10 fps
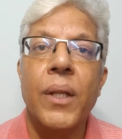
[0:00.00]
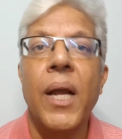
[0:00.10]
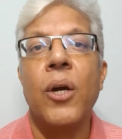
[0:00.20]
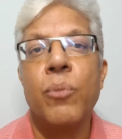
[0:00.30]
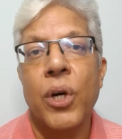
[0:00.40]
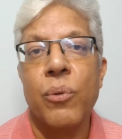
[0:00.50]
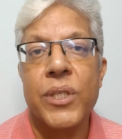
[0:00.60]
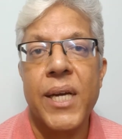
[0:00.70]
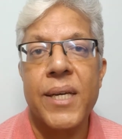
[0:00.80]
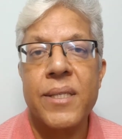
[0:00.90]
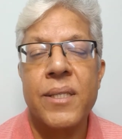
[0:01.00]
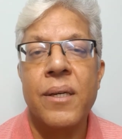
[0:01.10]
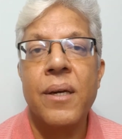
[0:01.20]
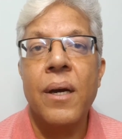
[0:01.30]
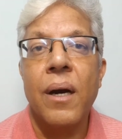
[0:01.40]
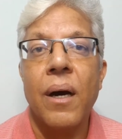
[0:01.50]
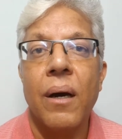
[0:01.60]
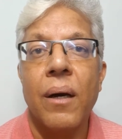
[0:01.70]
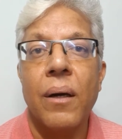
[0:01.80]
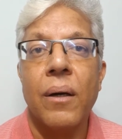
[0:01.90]
Nakamura was asked
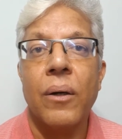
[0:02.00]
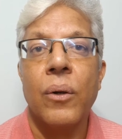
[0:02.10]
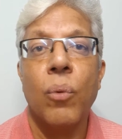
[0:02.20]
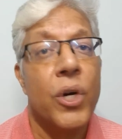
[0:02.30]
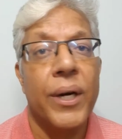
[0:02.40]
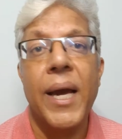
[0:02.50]
what